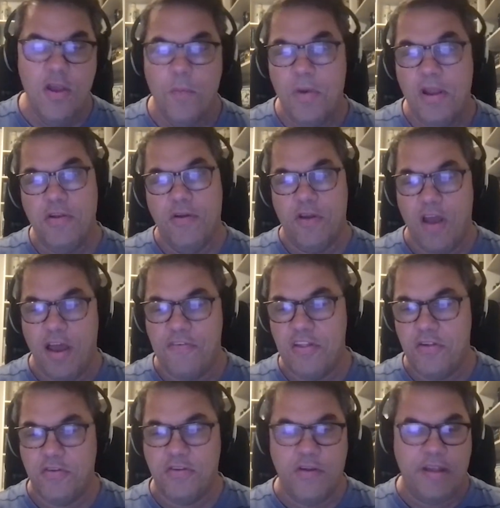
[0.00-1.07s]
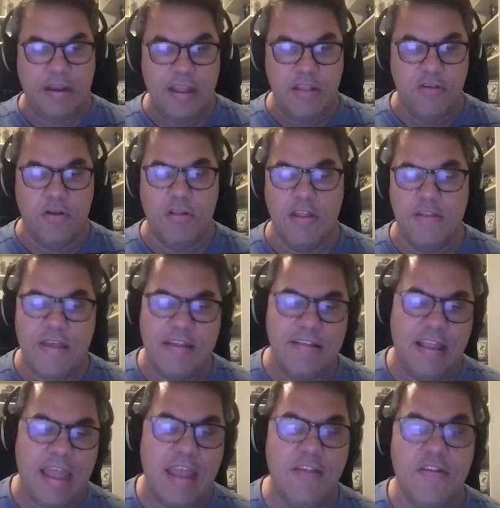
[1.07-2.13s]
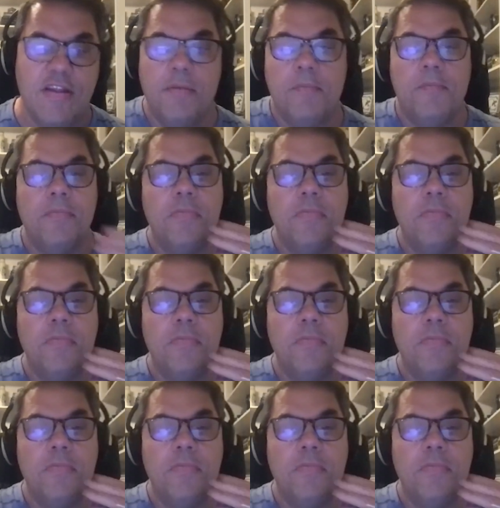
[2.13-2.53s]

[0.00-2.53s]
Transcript: when you're an officer during an internal investigation.